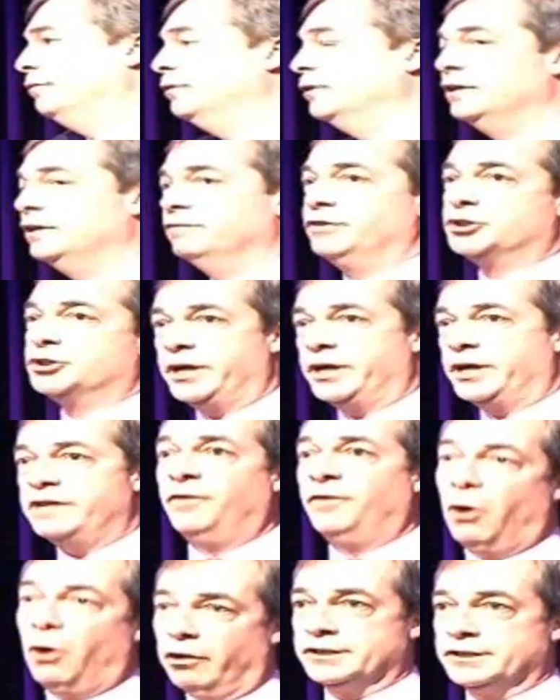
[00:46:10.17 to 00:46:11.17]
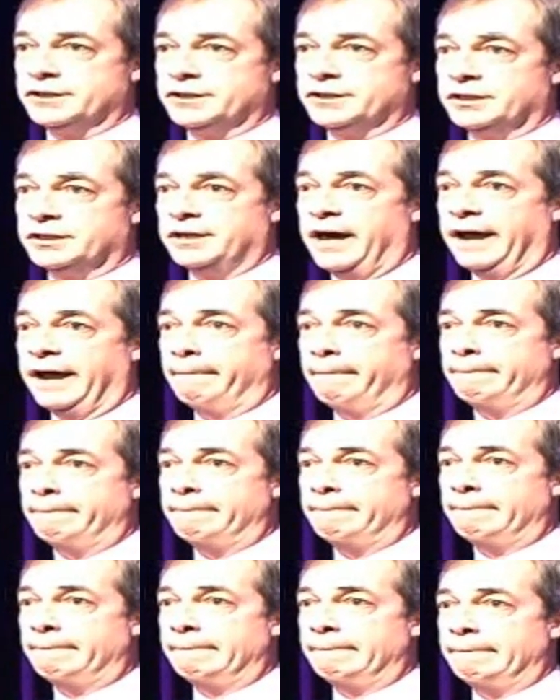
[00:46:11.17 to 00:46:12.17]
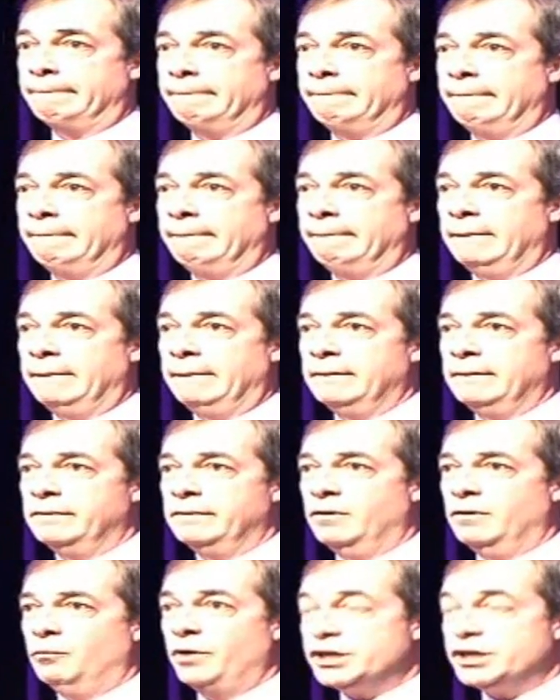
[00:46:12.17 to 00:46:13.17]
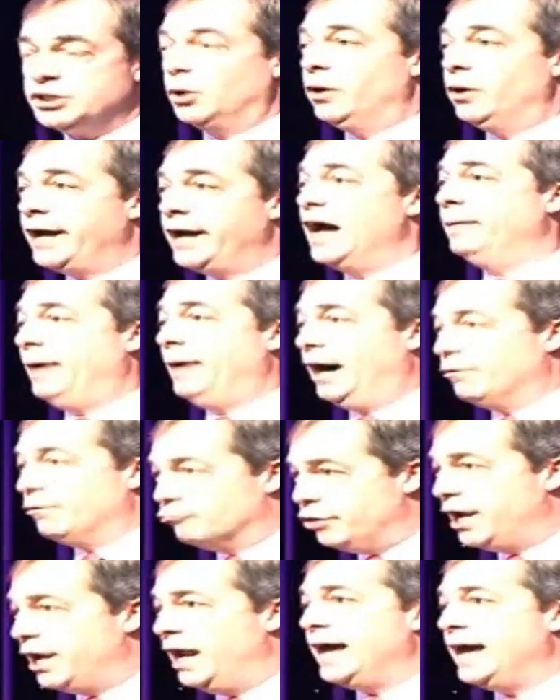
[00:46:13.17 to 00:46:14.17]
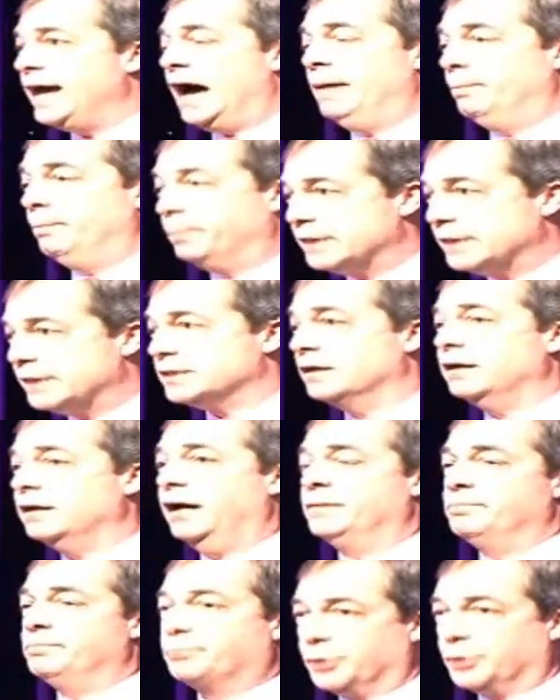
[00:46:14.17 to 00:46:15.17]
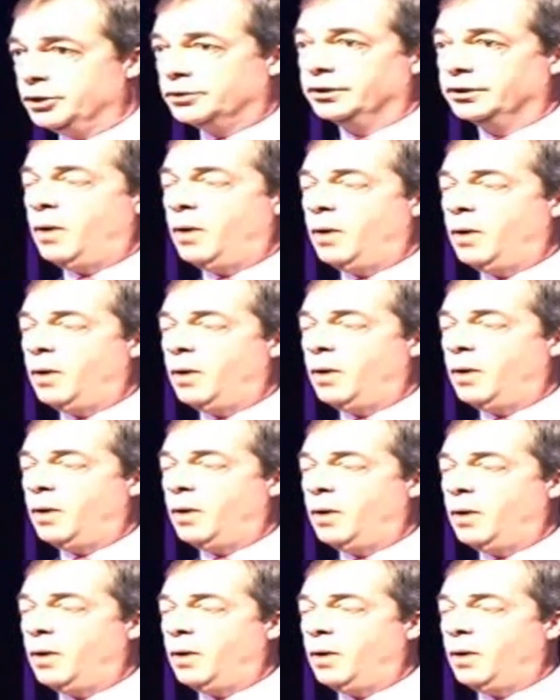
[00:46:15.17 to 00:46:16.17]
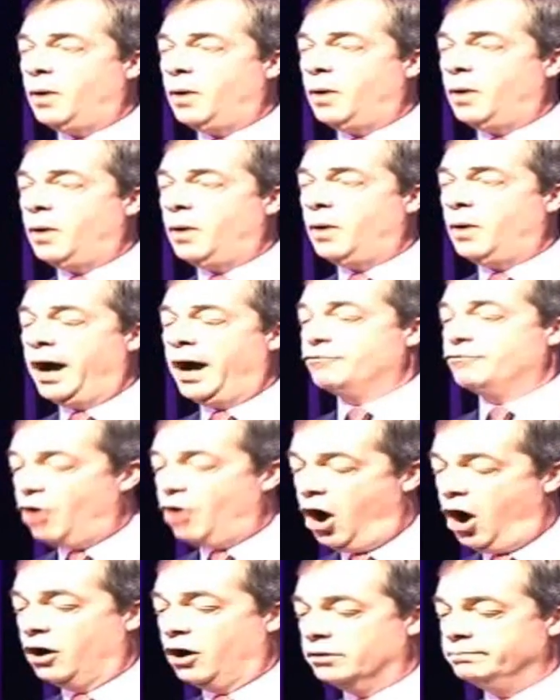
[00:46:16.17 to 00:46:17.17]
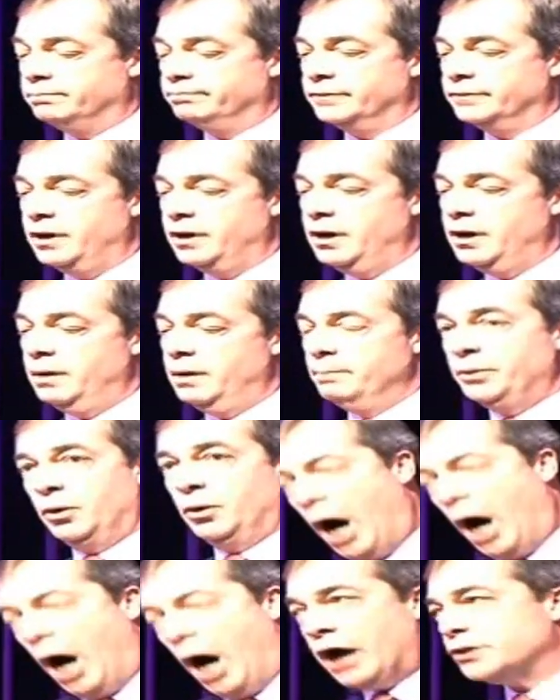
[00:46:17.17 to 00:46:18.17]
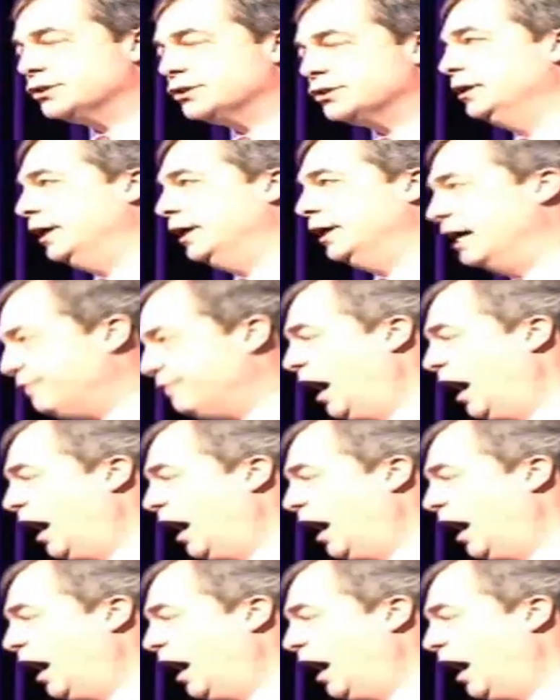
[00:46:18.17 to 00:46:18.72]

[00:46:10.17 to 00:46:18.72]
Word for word: 24 hours a day. We're talking about really unpleasant and brutal conditions. It is quite wrong. But what have our